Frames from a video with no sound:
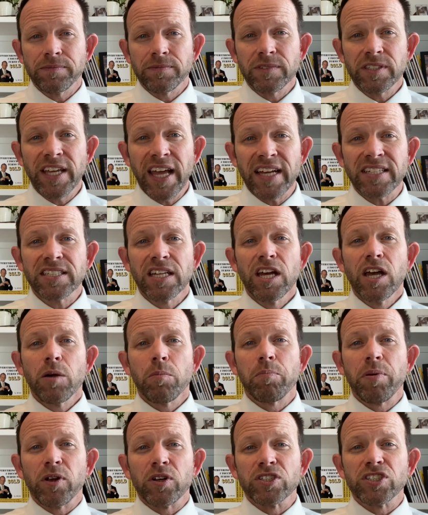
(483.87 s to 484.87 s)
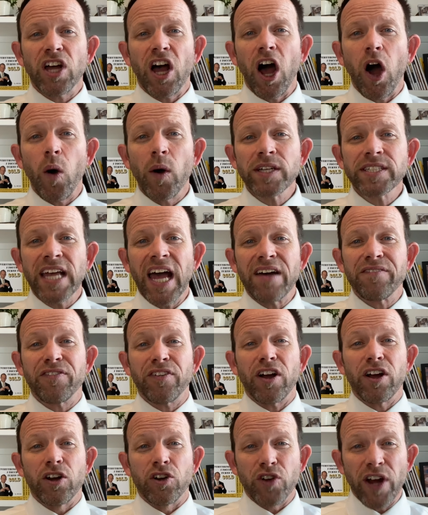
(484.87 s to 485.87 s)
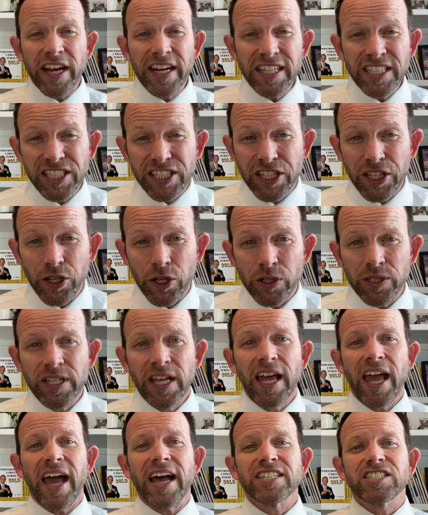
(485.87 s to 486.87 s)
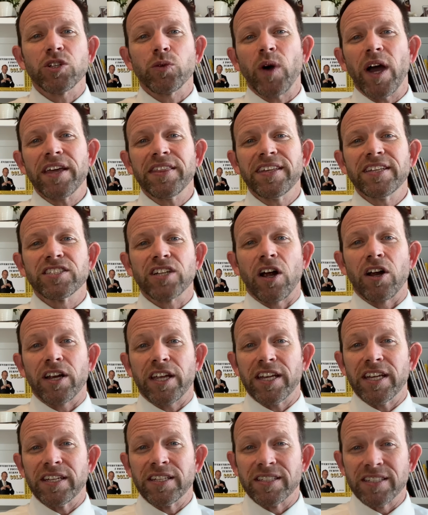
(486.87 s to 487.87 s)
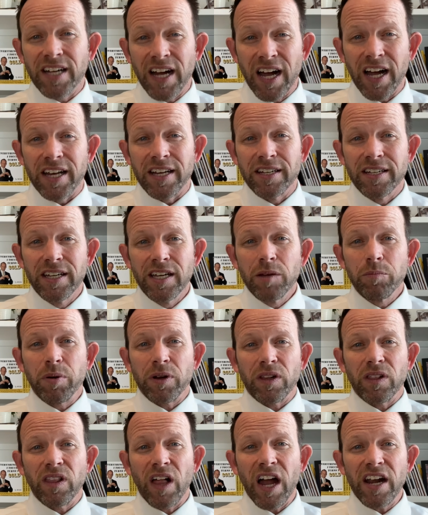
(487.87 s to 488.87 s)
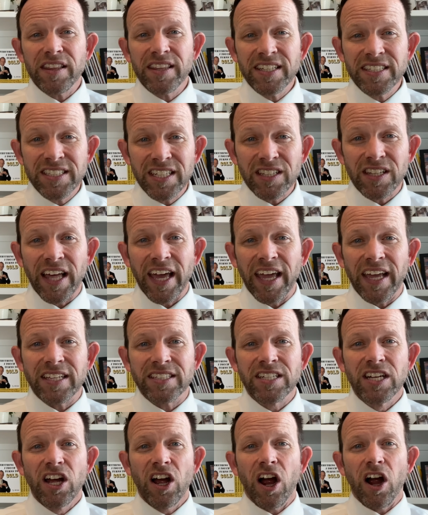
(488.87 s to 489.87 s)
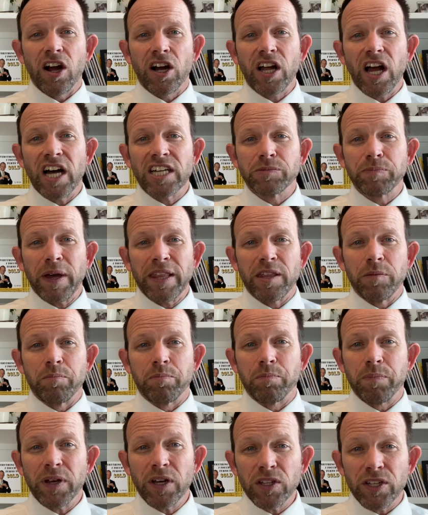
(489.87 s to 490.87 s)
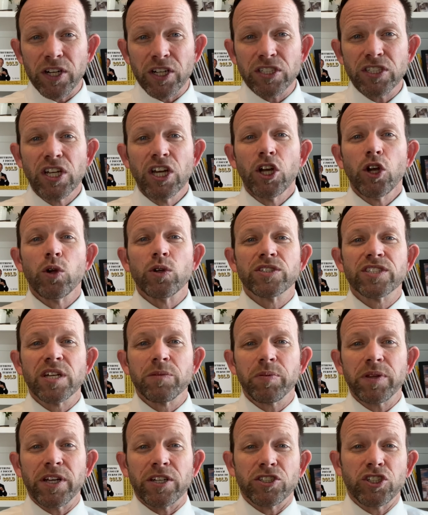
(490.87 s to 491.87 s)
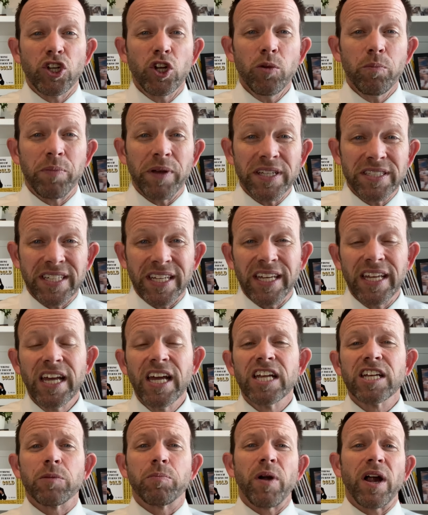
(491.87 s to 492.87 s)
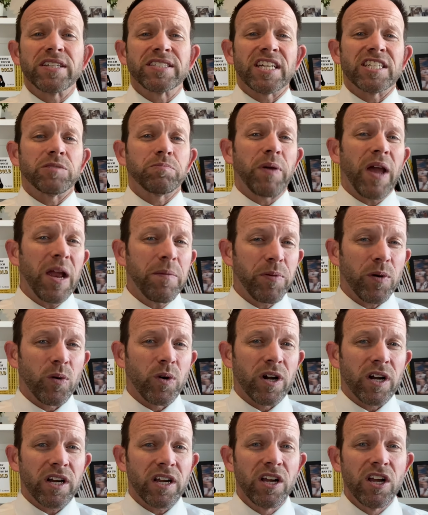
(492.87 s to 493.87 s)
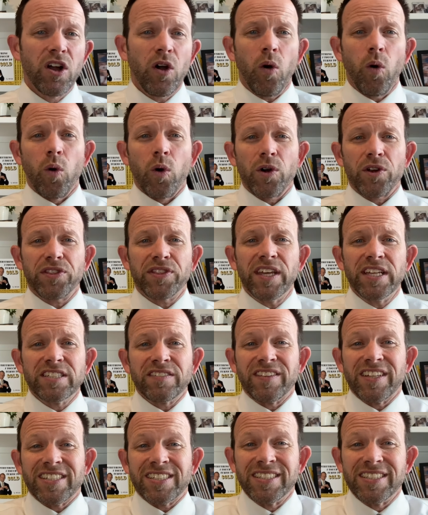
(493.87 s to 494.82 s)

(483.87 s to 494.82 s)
Yes, builders always have a great excuse as to why things aren't getting done, but a lot of these delays are caused by the builders who simply are too busy to process paperwork or things of this